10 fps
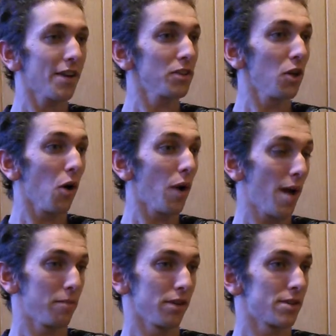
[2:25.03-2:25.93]
At a
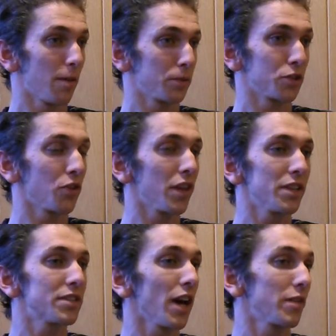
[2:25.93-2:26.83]
low ambient temperature,
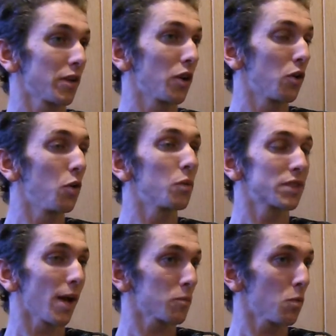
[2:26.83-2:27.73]
the inside of the cocoon
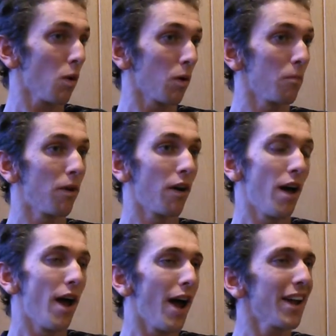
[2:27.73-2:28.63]
was kept warm,
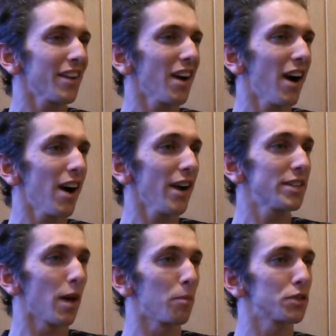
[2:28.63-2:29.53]
and at a
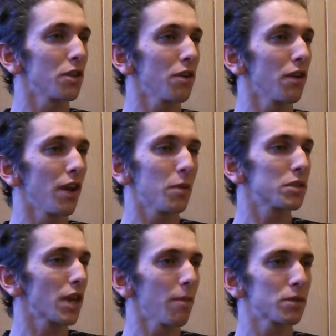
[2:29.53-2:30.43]
high temperature,
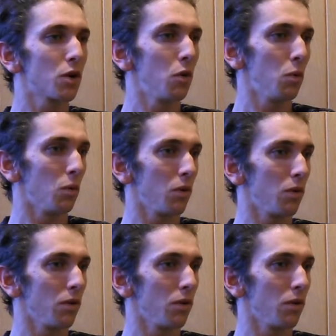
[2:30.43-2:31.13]
it was kept cool.